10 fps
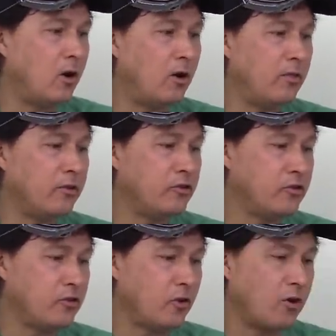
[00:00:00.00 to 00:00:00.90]
on this
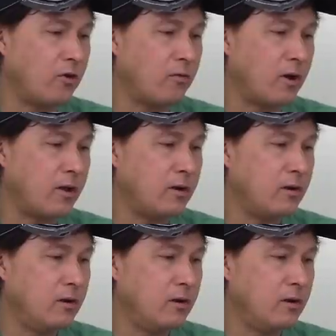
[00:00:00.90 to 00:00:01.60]
chart, right?